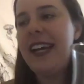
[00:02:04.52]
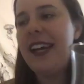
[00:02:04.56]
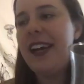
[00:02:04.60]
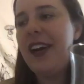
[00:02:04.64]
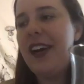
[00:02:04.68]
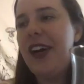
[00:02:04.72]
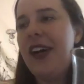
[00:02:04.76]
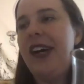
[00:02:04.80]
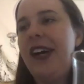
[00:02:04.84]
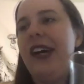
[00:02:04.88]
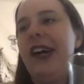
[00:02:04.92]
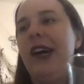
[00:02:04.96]

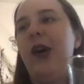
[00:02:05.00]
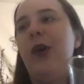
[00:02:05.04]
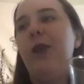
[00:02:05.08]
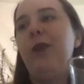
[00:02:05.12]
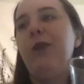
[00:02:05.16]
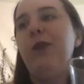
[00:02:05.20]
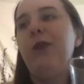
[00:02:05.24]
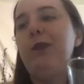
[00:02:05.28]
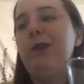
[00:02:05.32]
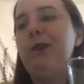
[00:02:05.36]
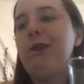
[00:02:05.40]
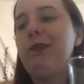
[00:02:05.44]

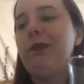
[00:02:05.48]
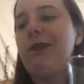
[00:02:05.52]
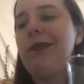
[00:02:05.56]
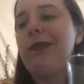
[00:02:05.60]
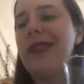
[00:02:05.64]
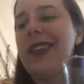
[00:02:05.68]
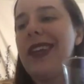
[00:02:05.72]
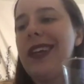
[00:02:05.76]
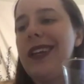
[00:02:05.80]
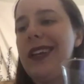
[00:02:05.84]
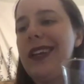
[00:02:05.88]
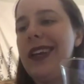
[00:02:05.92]
And
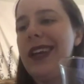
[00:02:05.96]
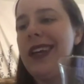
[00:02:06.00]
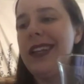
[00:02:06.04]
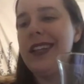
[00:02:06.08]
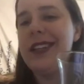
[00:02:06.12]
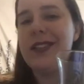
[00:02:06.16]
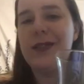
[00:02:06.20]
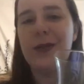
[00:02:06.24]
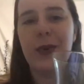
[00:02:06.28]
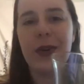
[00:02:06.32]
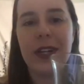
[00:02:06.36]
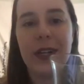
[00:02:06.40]

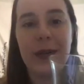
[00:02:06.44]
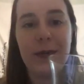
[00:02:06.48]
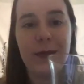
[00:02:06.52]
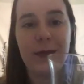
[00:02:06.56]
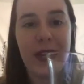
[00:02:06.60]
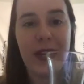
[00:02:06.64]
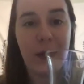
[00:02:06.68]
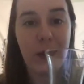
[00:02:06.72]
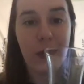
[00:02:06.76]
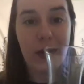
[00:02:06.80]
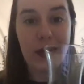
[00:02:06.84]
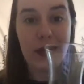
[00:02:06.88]
this, we're gonna
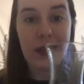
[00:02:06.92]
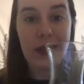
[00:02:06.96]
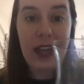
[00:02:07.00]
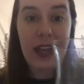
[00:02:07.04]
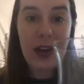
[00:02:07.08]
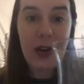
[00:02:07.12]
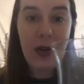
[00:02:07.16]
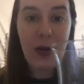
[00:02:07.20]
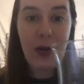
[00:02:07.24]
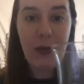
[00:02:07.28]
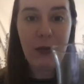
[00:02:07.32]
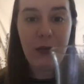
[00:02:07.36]
make one at
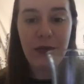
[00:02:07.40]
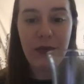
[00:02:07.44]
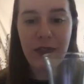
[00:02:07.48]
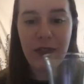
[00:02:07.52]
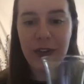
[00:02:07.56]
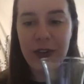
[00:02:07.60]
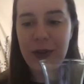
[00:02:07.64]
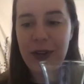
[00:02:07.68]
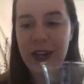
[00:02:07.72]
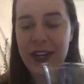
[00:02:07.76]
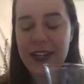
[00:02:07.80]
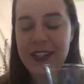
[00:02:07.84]
home for
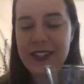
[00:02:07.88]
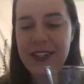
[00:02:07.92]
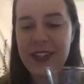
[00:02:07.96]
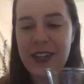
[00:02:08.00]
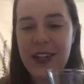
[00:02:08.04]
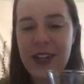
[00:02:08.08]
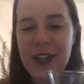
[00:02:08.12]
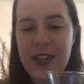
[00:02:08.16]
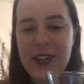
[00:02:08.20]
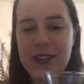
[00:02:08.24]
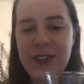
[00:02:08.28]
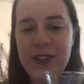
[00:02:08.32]
you guys.
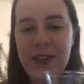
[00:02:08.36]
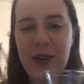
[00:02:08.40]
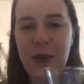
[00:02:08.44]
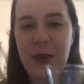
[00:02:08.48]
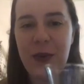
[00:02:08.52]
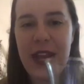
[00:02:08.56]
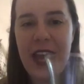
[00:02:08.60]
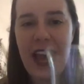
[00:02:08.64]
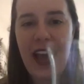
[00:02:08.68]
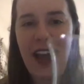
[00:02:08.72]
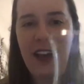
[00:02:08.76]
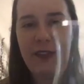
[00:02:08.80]
So
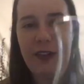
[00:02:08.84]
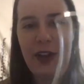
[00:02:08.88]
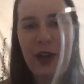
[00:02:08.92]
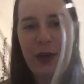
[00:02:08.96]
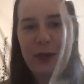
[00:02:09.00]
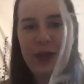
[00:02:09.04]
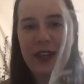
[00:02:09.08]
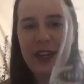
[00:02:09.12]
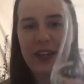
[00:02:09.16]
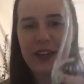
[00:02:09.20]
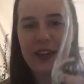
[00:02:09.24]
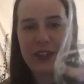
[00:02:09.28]
we have our
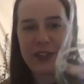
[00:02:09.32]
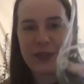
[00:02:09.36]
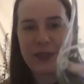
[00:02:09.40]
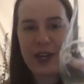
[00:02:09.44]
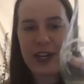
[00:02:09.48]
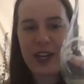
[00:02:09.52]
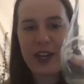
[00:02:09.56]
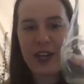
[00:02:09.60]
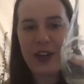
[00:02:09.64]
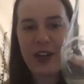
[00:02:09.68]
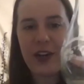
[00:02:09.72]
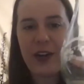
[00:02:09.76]
beakers
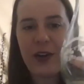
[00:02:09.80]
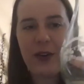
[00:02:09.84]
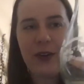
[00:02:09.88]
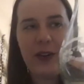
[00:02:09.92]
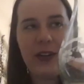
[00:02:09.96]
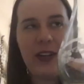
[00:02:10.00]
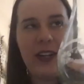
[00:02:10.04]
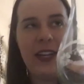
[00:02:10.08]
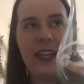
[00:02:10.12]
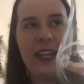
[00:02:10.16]
ready to go.